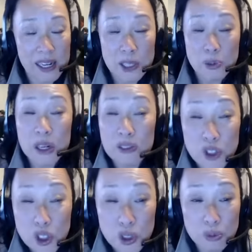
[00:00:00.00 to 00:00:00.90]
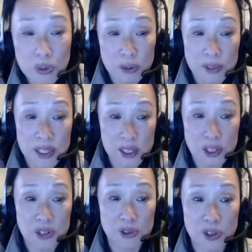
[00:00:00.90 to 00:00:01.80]
It's one of 2 rooms that
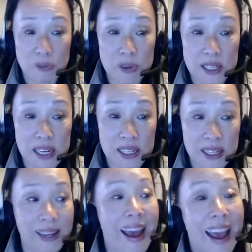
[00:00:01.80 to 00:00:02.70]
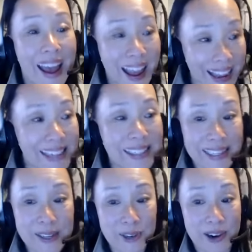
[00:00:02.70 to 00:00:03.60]
students are presenting and
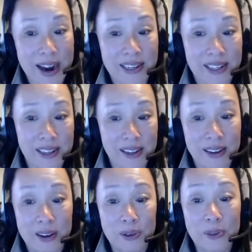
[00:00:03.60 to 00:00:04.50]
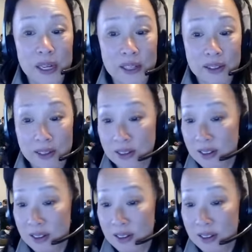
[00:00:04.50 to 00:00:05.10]
interacting with